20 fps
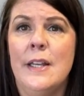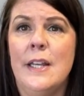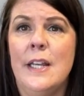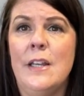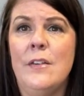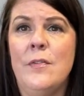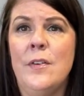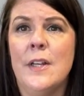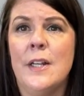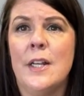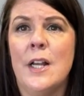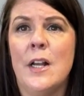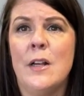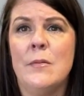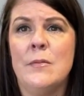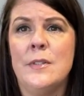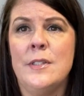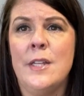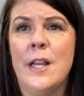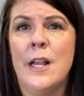If it
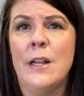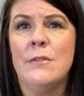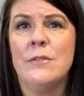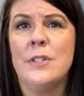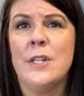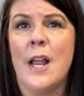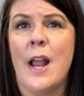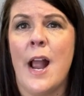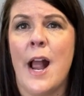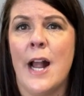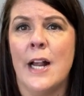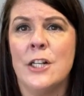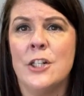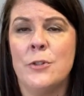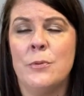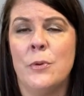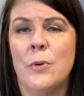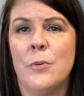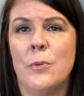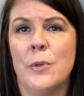comes down to
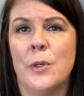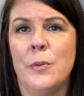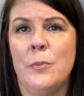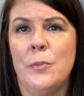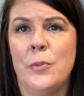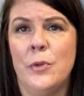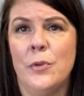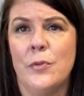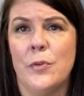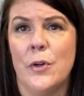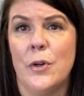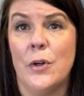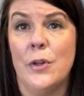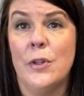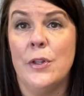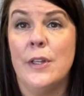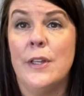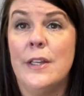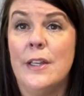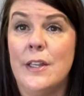actual
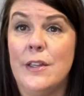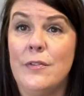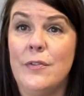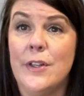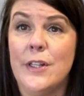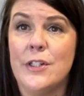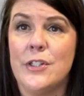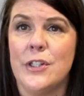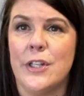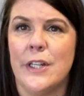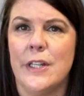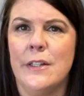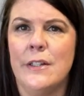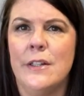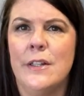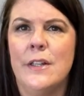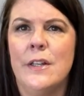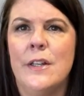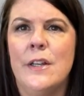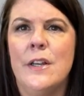removal, eviction,
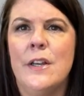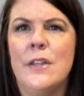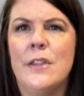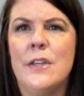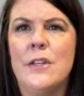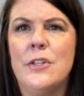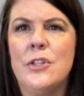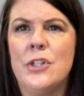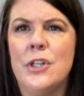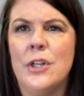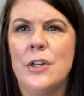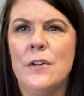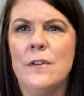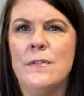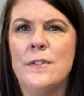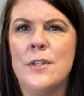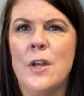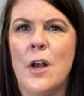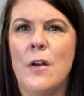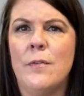the
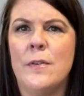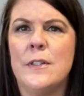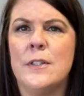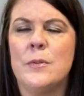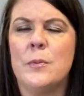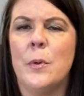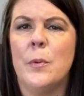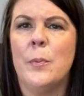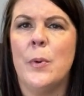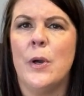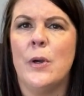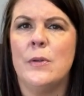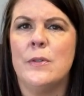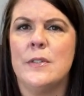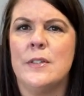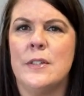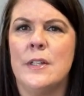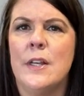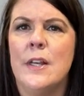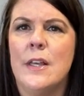sheriff's office will post